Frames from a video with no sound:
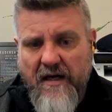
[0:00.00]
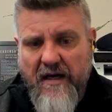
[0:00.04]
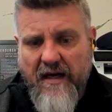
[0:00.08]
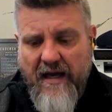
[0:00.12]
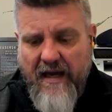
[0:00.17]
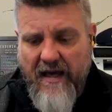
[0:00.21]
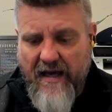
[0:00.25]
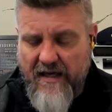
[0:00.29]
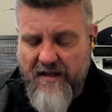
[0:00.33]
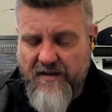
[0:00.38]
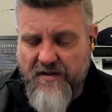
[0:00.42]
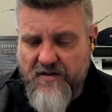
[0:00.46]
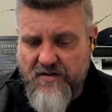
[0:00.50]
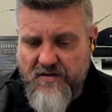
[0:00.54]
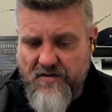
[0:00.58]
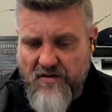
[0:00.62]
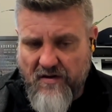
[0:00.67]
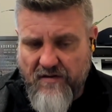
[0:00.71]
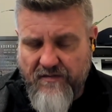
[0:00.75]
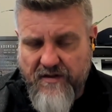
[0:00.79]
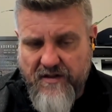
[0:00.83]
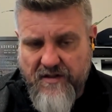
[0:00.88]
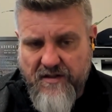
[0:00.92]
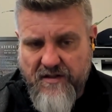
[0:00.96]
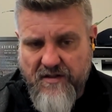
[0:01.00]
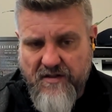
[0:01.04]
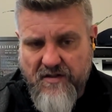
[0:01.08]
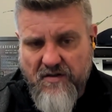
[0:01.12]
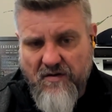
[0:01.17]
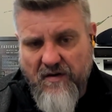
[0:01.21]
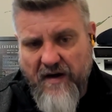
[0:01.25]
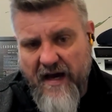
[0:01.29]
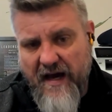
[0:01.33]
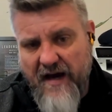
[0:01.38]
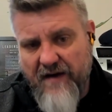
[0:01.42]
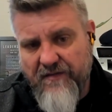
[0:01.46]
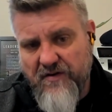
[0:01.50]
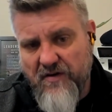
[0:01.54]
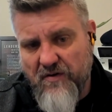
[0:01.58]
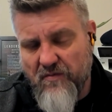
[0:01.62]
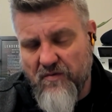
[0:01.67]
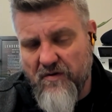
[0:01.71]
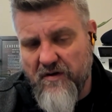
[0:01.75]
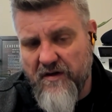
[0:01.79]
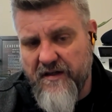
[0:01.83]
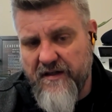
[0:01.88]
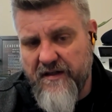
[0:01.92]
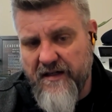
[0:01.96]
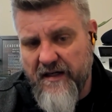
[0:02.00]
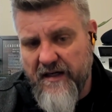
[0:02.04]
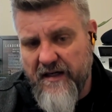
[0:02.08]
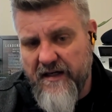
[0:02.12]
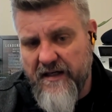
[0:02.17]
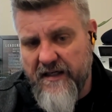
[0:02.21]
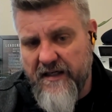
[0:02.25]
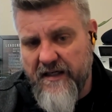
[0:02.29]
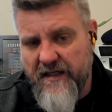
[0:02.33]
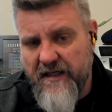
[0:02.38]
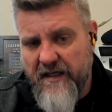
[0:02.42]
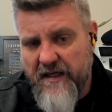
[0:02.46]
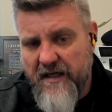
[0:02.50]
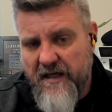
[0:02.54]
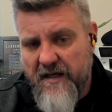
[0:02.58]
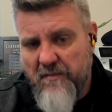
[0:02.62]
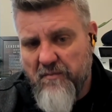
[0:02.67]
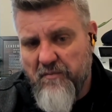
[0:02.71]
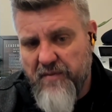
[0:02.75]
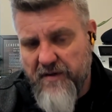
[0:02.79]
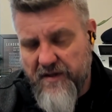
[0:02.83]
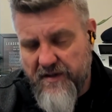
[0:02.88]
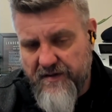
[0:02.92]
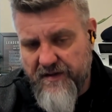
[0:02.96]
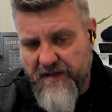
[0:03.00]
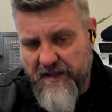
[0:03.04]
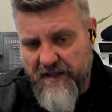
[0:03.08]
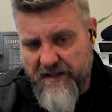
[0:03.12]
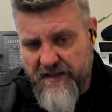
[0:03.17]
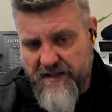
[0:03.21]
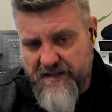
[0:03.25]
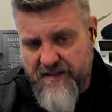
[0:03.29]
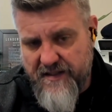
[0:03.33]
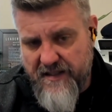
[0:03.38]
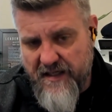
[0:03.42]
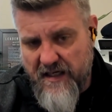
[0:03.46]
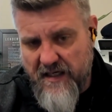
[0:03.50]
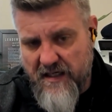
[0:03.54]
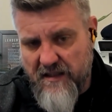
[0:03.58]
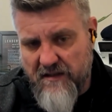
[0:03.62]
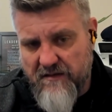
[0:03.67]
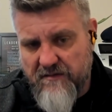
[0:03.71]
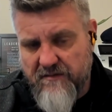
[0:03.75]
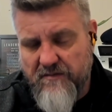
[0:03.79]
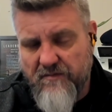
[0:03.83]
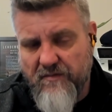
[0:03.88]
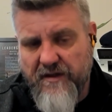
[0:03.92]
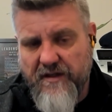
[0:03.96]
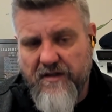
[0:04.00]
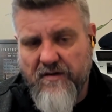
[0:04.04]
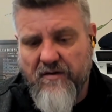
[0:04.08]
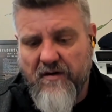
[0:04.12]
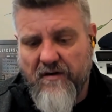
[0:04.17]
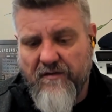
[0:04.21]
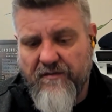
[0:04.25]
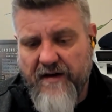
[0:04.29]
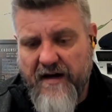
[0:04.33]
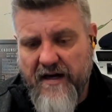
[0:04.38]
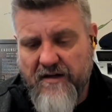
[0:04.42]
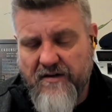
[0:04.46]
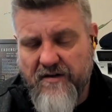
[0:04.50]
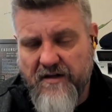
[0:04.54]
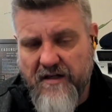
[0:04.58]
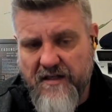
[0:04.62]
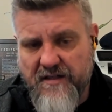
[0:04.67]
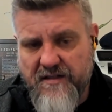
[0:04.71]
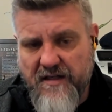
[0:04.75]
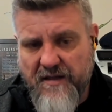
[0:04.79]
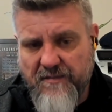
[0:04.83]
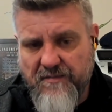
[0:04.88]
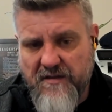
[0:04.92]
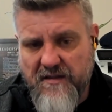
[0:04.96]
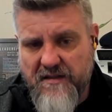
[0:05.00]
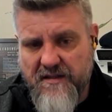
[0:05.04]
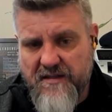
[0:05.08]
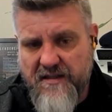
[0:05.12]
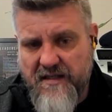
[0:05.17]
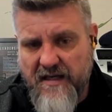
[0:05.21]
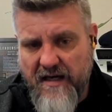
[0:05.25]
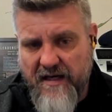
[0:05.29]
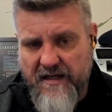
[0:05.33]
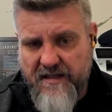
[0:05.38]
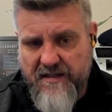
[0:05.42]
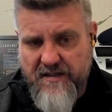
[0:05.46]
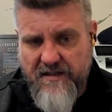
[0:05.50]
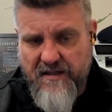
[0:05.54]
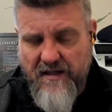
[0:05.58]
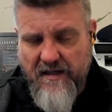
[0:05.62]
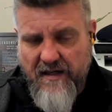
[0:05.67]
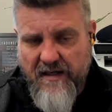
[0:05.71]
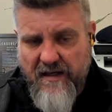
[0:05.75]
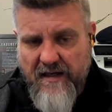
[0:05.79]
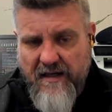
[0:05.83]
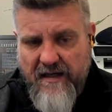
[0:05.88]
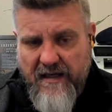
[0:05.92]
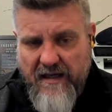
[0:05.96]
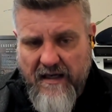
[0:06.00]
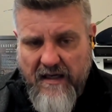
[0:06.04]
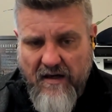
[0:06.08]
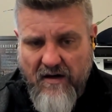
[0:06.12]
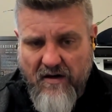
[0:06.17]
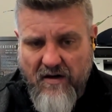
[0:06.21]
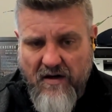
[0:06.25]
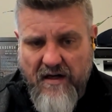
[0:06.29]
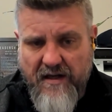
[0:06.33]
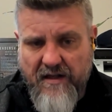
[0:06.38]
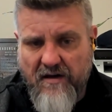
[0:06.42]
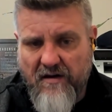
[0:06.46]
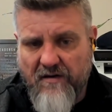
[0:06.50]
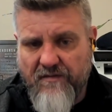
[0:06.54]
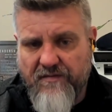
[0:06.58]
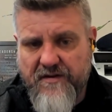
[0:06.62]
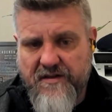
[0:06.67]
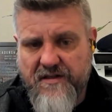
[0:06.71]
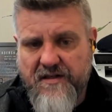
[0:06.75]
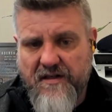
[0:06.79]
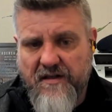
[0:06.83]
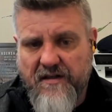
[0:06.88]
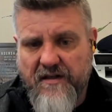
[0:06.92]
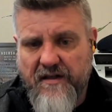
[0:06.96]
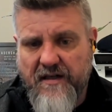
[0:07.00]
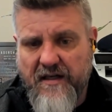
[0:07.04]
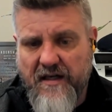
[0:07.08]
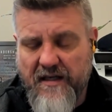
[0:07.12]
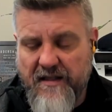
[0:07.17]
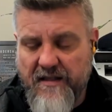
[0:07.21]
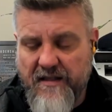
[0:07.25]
and the services. So after we're done building the cell, we do our factory acceptance test here at our facility, and